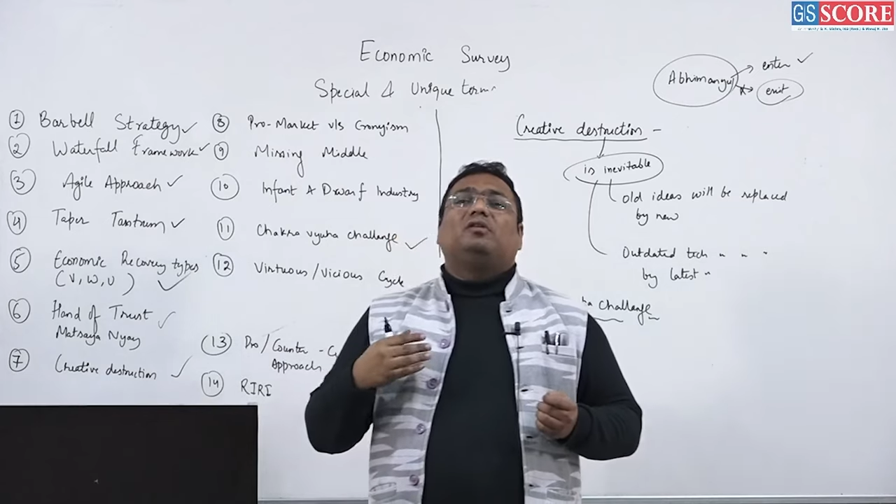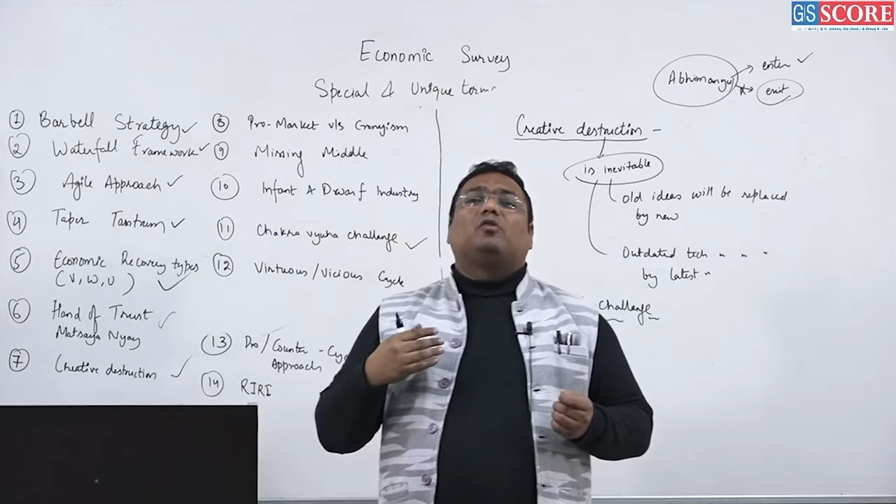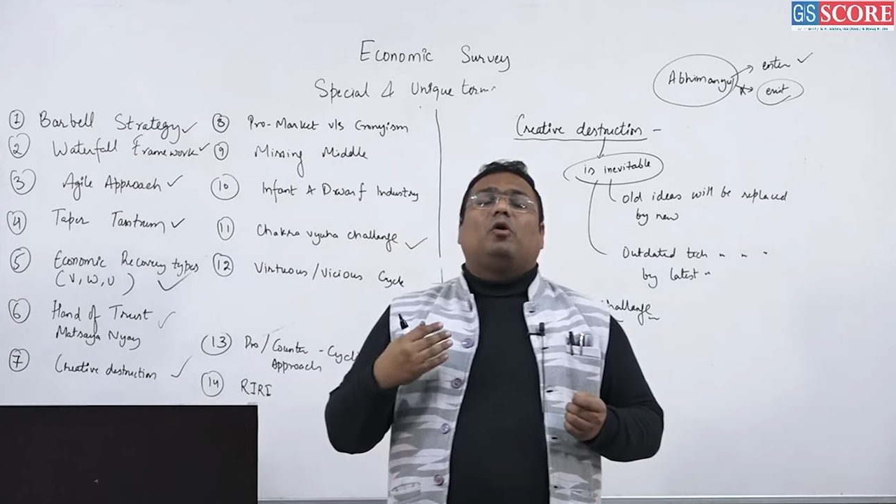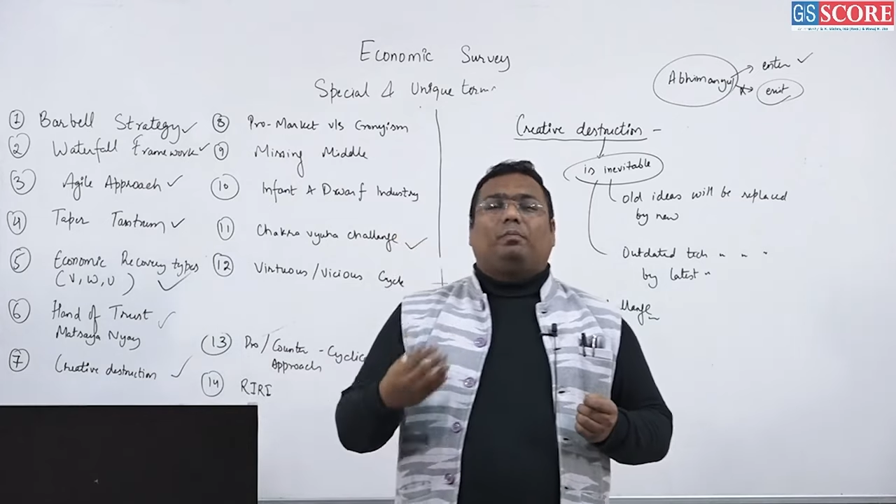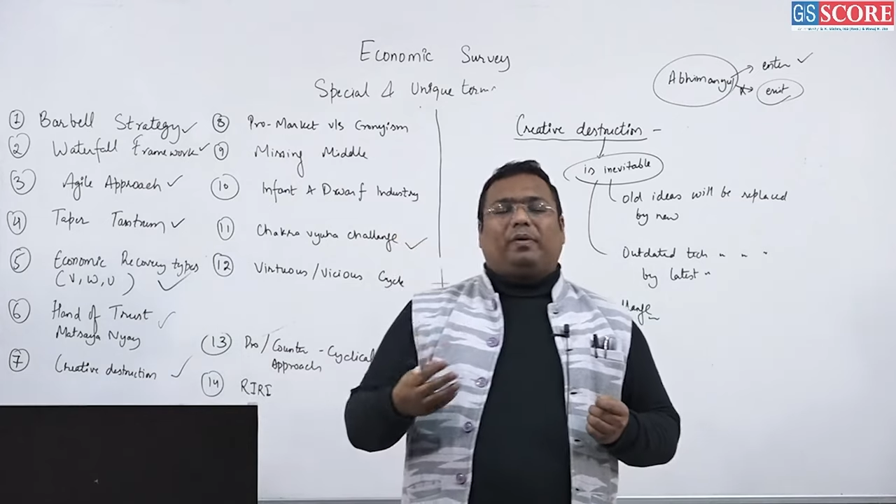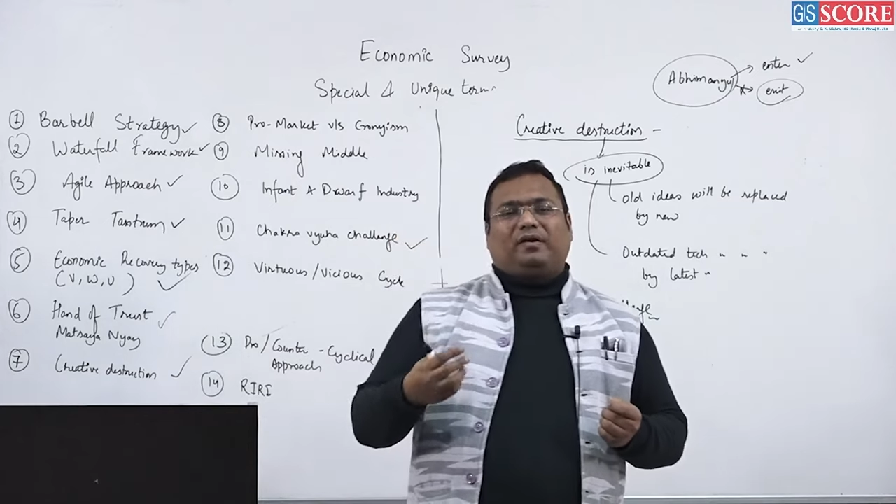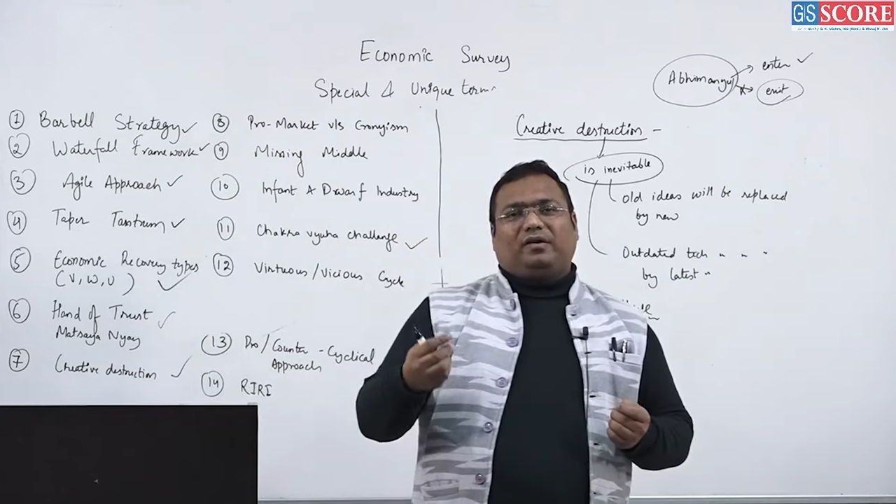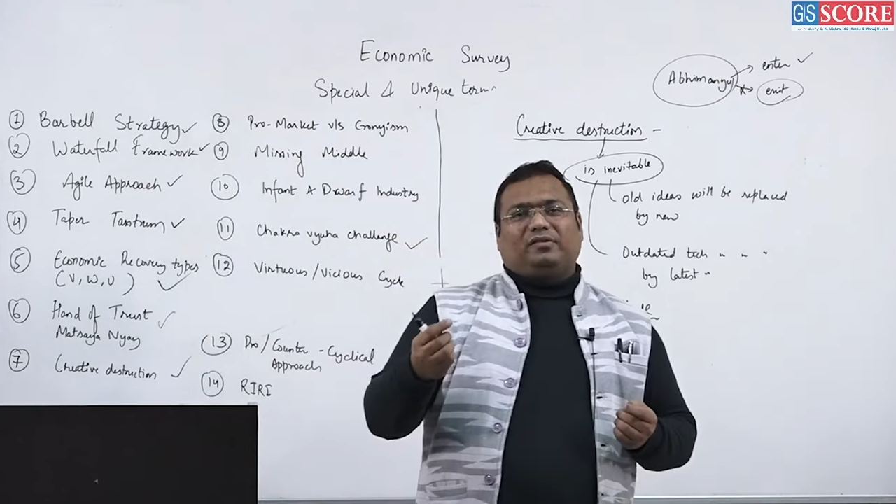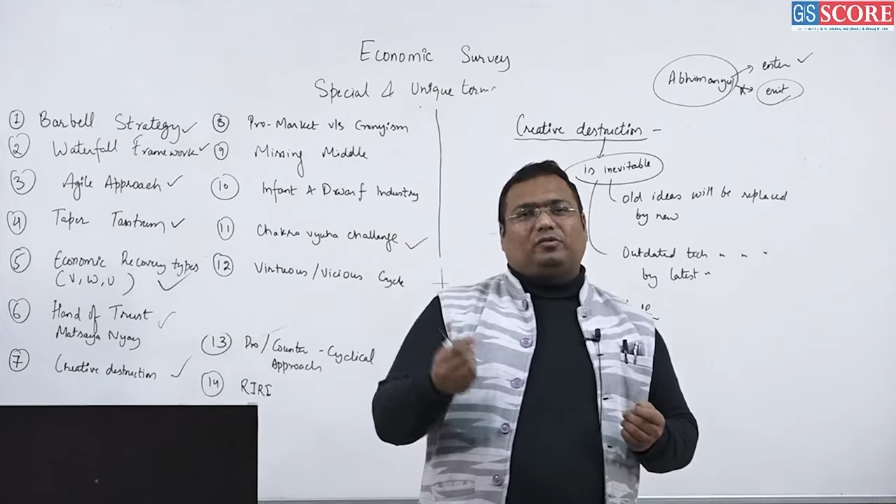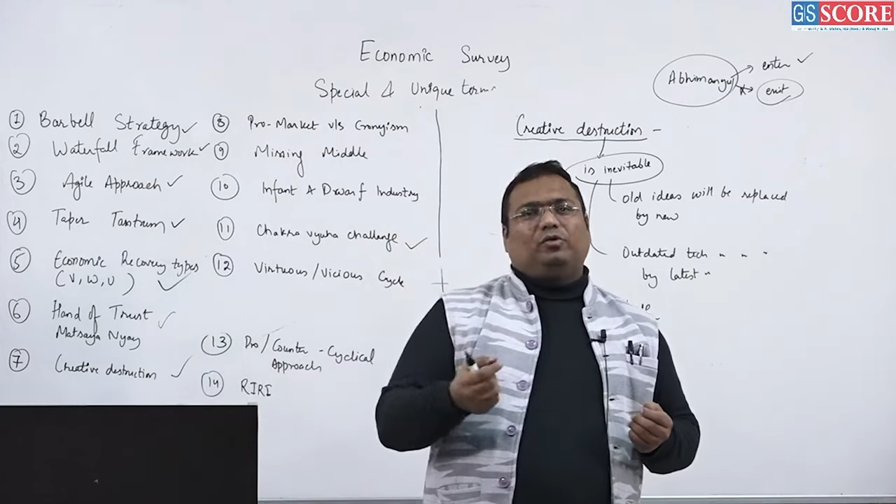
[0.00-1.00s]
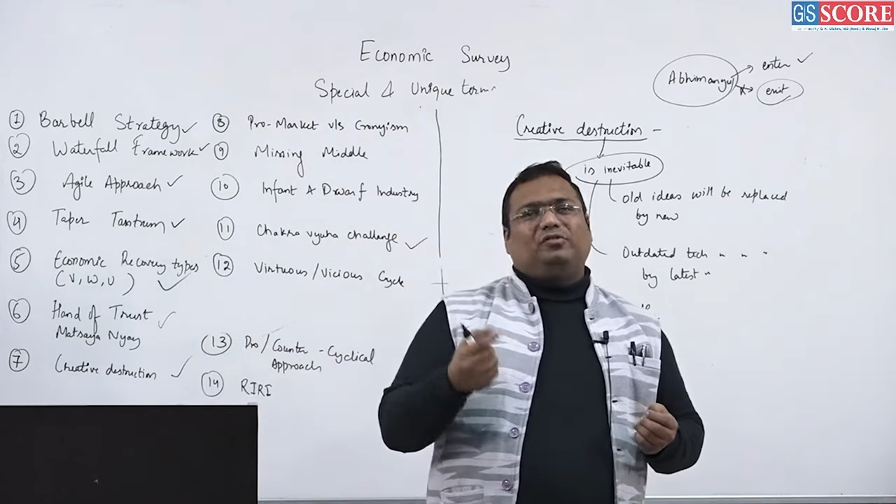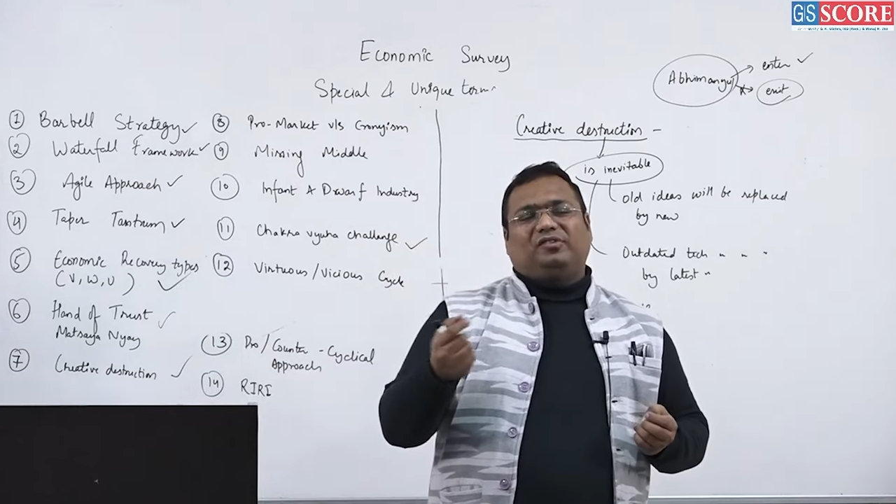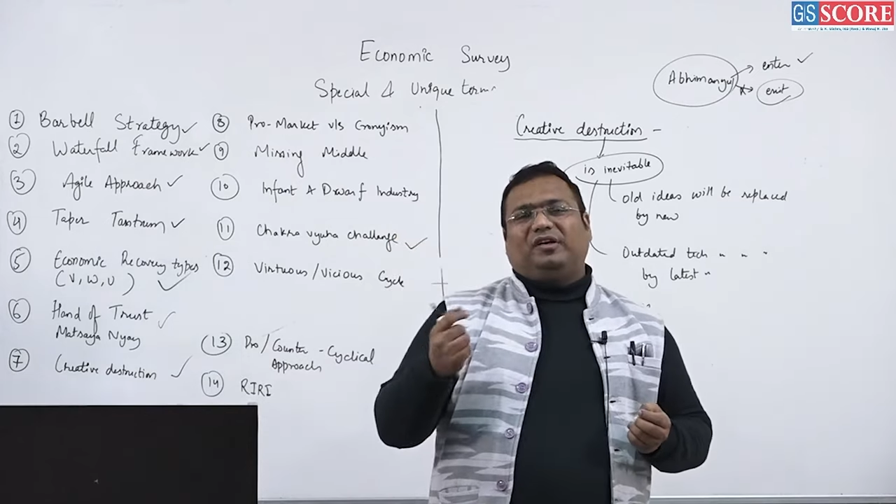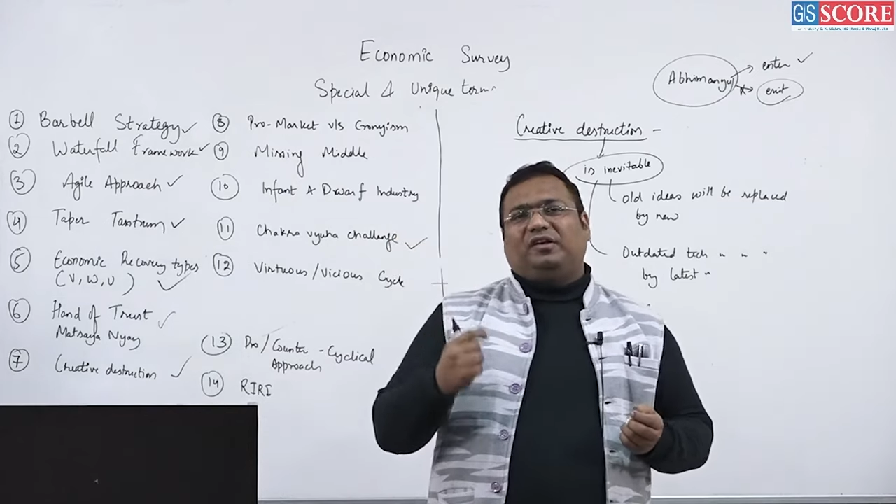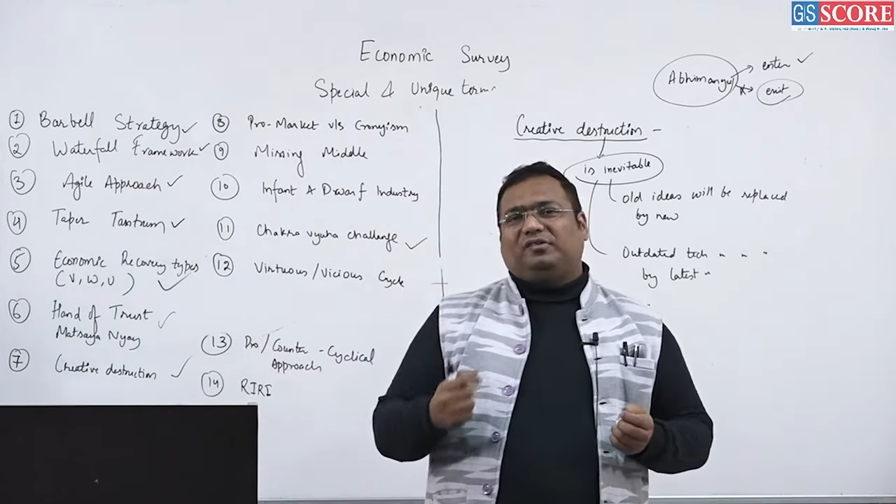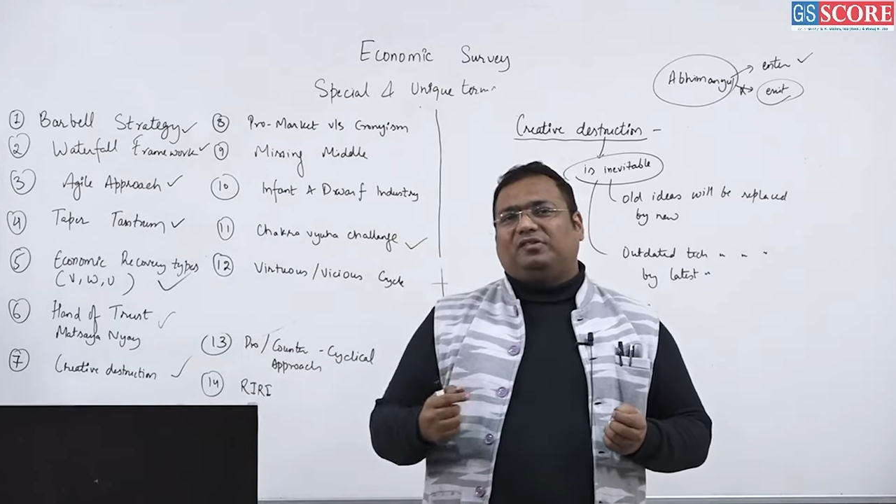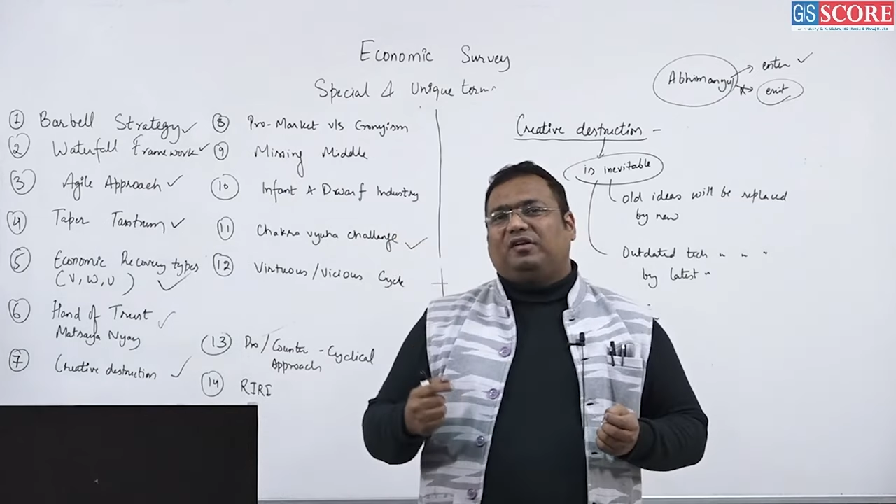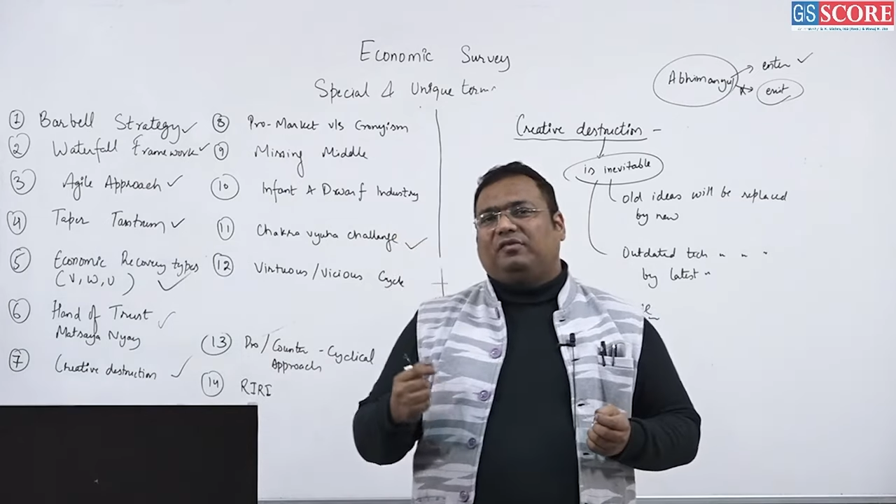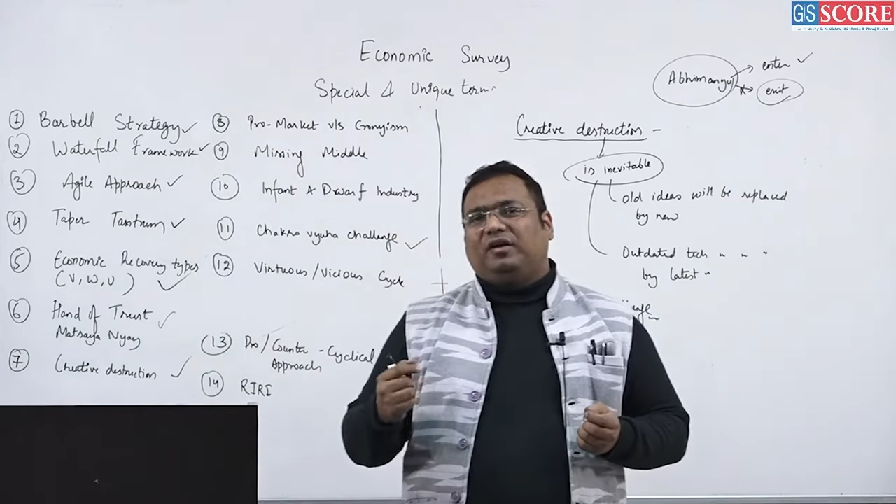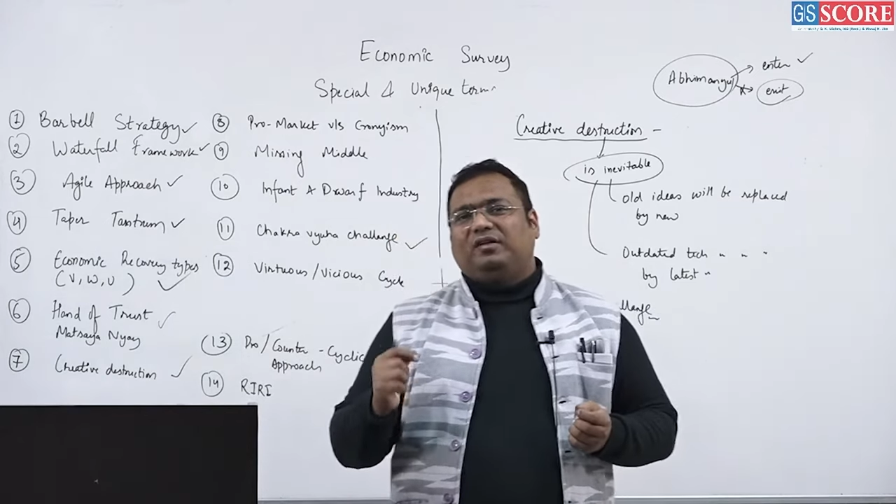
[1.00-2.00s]
compact disc or CDs,
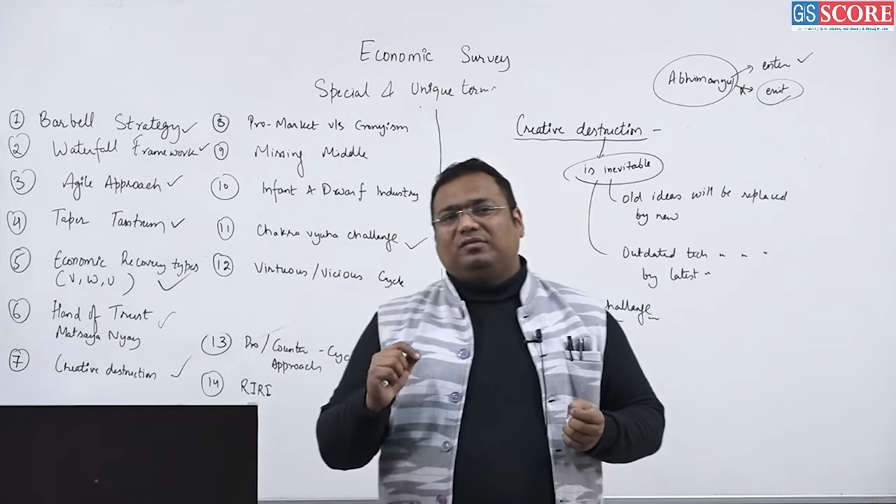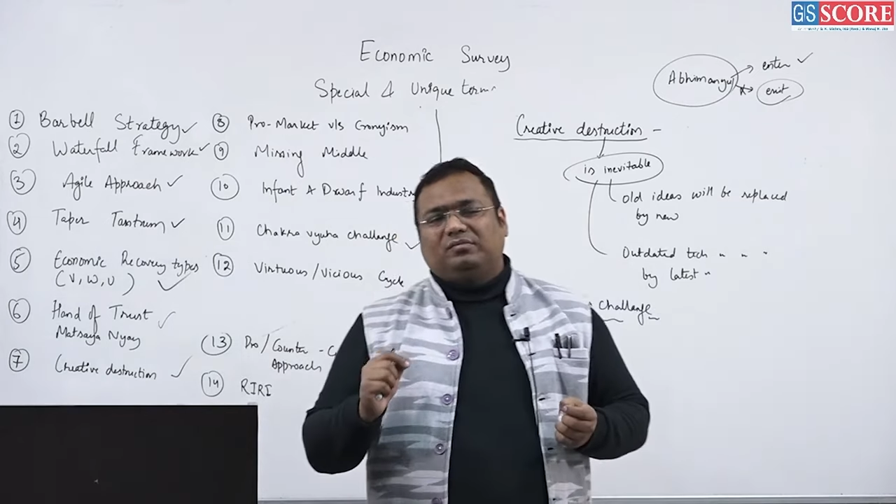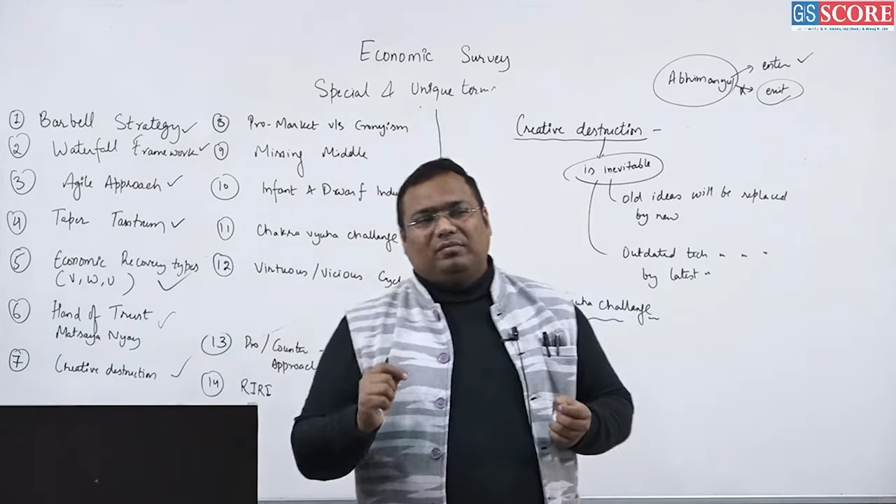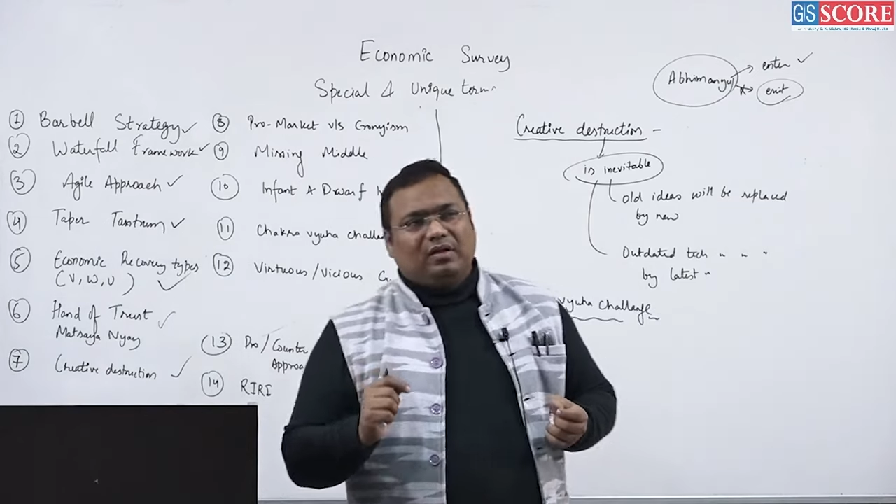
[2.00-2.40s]
DVDs.